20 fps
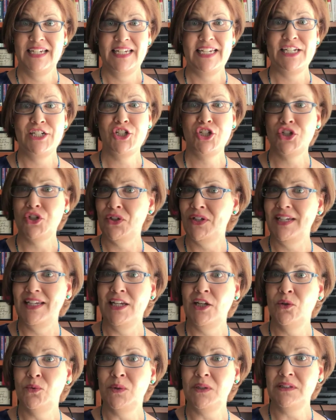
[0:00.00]
It should
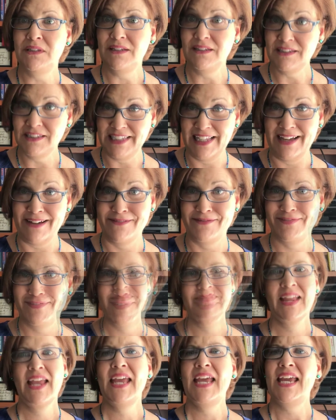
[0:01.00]
equal love.
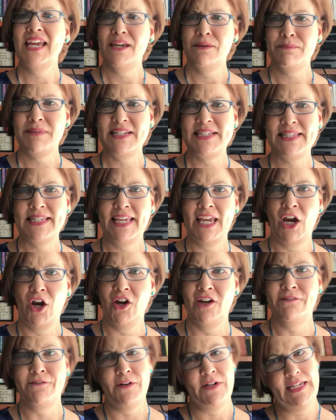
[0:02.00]
It can be
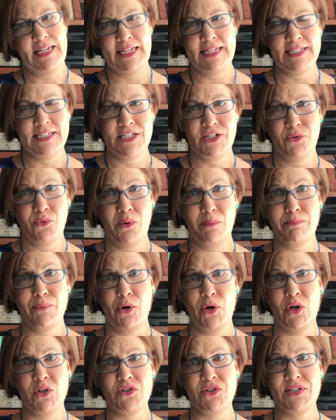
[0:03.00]
scary for kids to
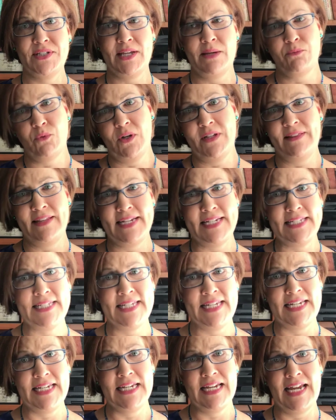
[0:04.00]
approach someone they
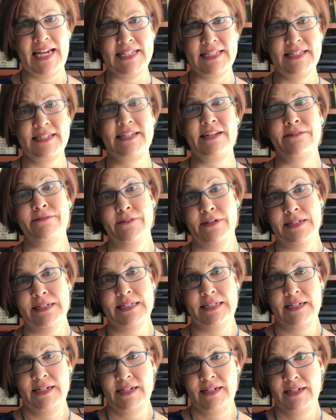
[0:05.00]
see as different.